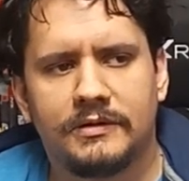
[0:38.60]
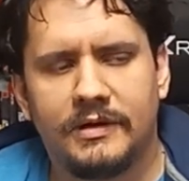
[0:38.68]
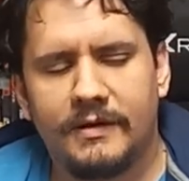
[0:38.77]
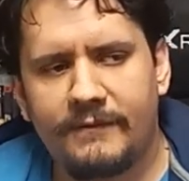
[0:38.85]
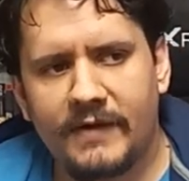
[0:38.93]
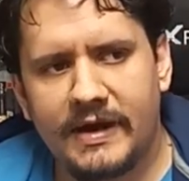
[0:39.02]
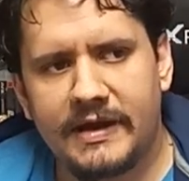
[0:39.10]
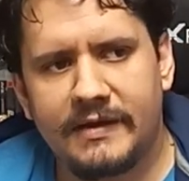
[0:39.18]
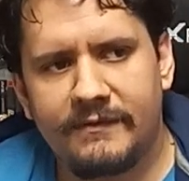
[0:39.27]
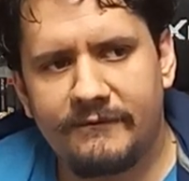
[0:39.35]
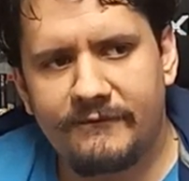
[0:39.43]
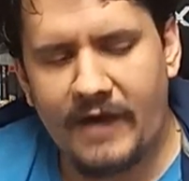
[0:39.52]
If I
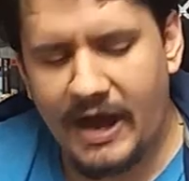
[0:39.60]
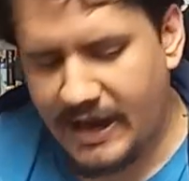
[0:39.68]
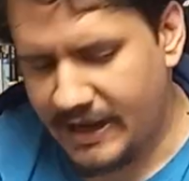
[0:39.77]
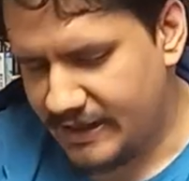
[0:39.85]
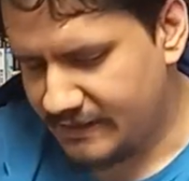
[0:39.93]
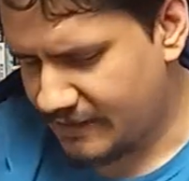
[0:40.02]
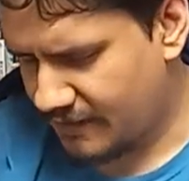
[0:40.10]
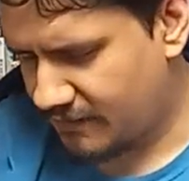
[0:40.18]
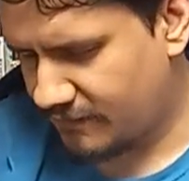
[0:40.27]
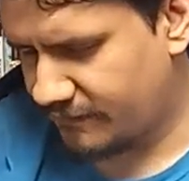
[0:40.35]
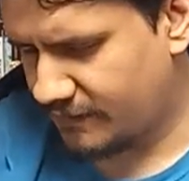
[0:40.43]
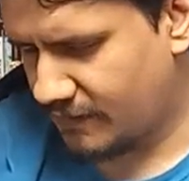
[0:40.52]
can find
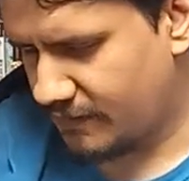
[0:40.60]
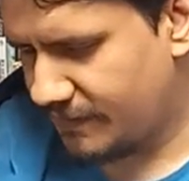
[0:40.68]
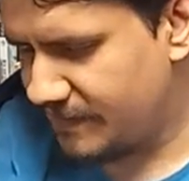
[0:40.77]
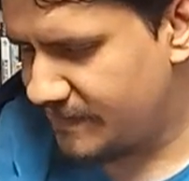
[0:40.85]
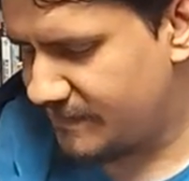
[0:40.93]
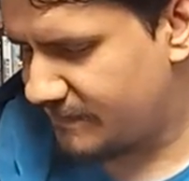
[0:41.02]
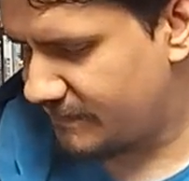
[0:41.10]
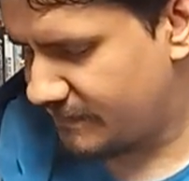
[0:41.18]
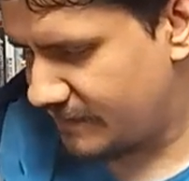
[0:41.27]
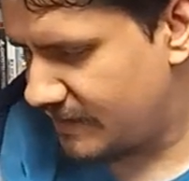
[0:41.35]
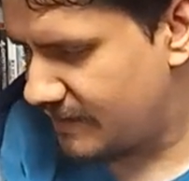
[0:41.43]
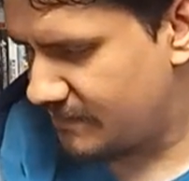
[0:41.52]
Terrasol
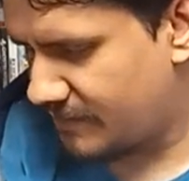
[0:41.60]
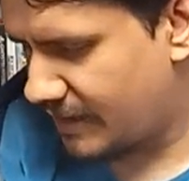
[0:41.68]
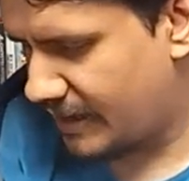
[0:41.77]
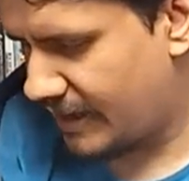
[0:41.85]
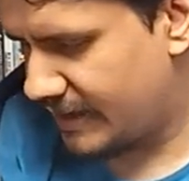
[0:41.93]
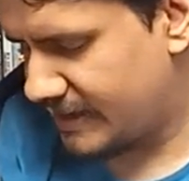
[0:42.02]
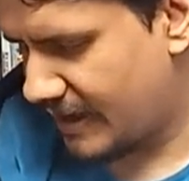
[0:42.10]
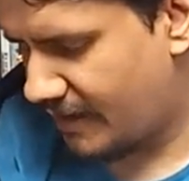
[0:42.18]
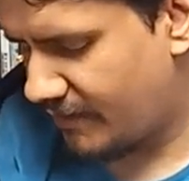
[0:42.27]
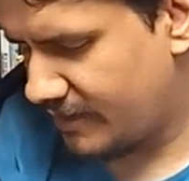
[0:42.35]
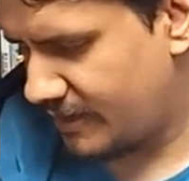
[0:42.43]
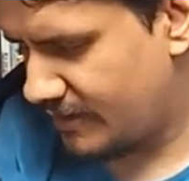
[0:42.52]
easily, but I
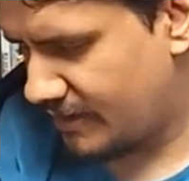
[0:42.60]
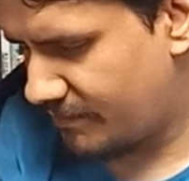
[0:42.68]
doubt it.